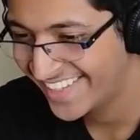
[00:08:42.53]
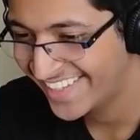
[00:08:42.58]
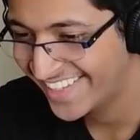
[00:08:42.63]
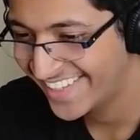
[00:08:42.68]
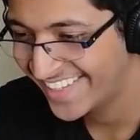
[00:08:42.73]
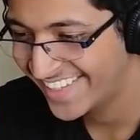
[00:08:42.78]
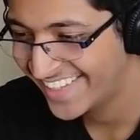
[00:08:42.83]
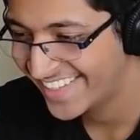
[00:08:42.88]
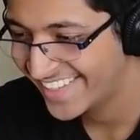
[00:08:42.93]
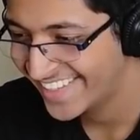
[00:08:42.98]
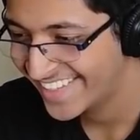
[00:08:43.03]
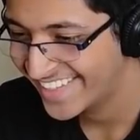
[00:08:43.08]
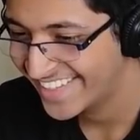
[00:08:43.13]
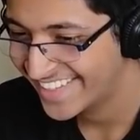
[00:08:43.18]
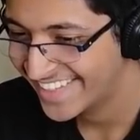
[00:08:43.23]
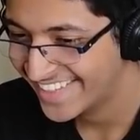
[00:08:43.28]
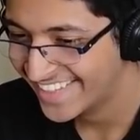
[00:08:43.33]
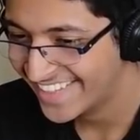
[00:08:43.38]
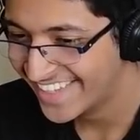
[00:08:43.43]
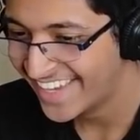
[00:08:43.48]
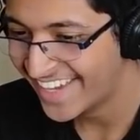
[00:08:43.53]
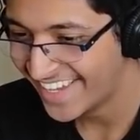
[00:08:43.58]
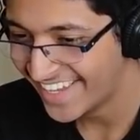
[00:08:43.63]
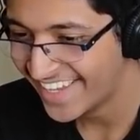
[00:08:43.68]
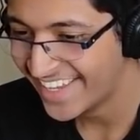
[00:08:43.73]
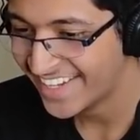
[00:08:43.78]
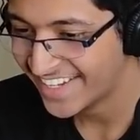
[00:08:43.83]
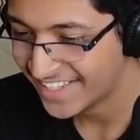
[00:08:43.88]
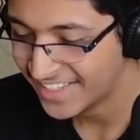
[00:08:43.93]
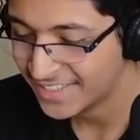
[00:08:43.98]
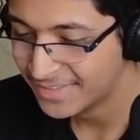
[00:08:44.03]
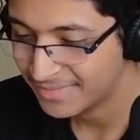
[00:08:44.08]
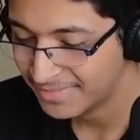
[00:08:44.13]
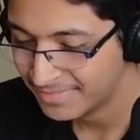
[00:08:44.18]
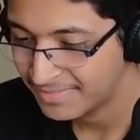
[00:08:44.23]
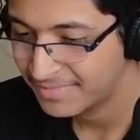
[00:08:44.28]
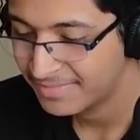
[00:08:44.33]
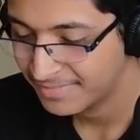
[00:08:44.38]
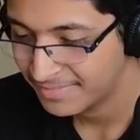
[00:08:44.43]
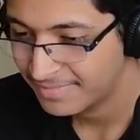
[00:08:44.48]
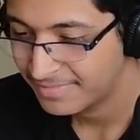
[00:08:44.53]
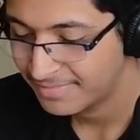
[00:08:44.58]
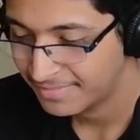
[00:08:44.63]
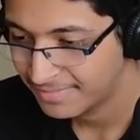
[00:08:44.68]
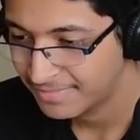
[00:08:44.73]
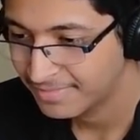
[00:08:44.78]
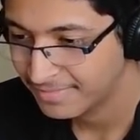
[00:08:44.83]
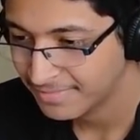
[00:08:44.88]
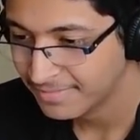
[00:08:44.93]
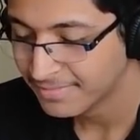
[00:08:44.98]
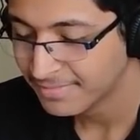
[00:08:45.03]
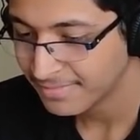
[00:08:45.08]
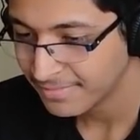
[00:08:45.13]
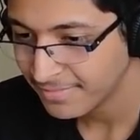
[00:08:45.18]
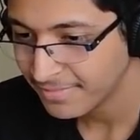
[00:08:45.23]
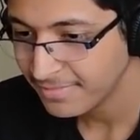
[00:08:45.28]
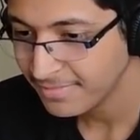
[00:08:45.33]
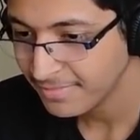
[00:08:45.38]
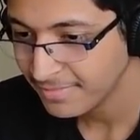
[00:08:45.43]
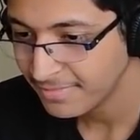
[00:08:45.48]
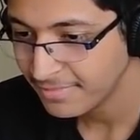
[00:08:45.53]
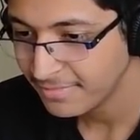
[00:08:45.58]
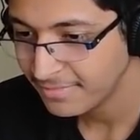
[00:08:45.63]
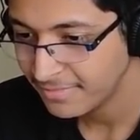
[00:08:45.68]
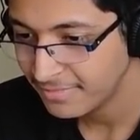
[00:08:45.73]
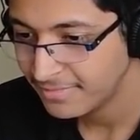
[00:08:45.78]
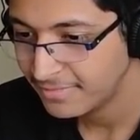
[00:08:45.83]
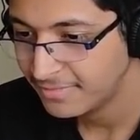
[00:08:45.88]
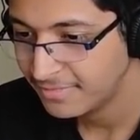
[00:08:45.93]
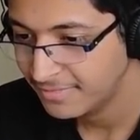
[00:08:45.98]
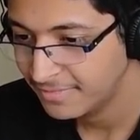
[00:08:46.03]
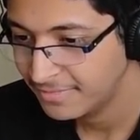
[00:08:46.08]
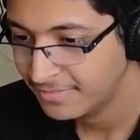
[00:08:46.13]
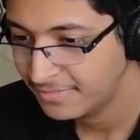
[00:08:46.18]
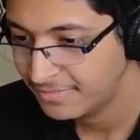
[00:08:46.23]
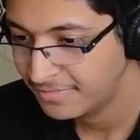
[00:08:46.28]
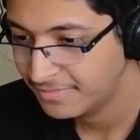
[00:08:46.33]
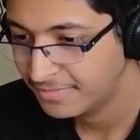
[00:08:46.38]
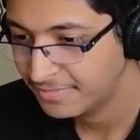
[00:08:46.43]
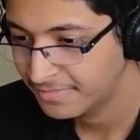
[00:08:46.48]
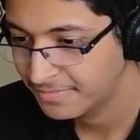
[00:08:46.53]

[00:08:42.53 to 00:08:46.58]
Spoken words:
[no speech]